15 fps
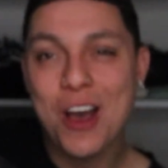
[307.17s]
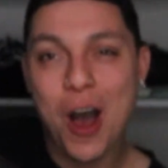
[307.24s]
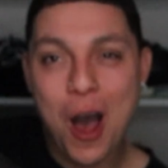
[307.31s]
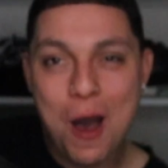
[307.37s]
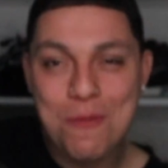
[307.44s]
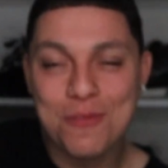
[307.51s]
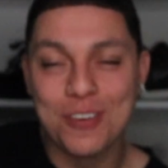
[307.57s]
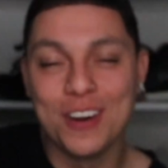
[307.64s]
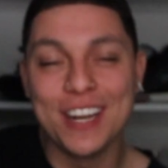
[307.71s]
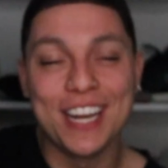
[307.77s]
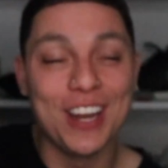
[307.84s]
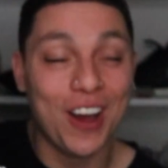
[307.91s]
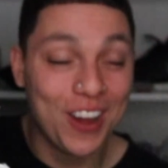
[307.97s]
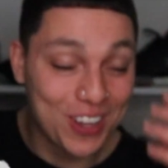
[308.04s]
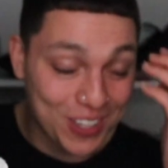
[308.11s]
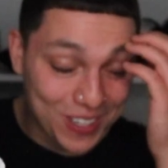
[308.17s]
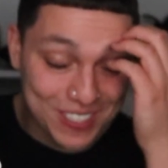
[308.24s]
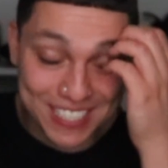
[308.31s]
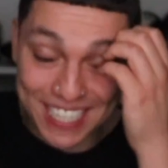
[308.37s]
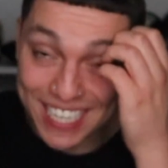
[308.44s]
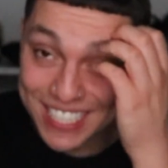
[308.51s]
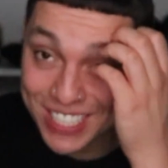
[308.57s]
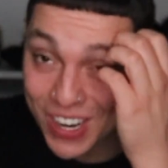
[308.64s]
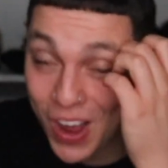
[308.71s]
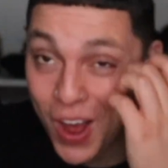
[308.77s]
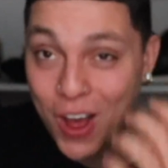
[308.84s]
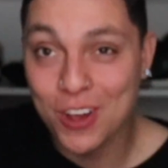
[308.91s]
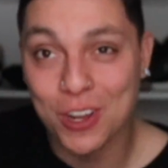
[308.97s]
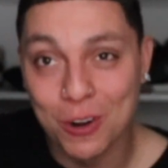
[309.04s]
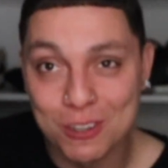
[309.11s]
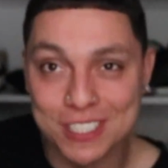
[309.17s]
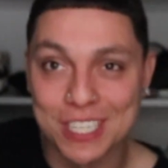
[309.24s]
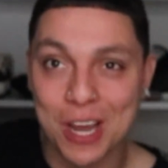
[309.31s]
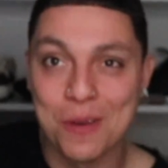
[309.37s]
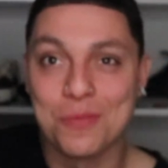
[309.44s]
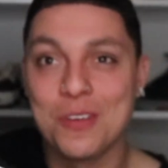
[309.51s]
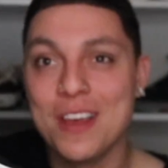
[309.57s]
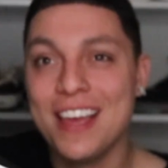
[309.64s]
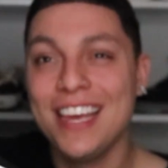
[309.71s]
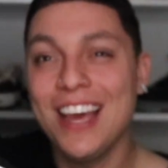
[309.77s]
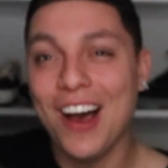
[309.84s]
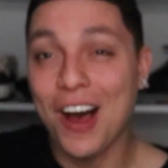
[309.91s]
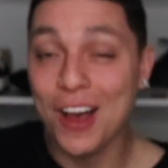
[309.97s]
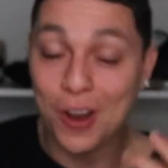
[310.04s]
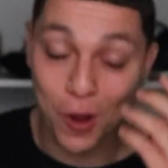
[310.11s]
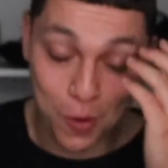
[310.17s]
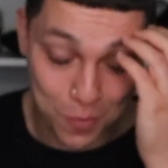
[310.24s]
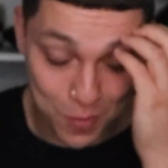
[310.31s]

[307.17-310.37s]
Up foot and on close. Let's get into the on close and up. On, uh, oh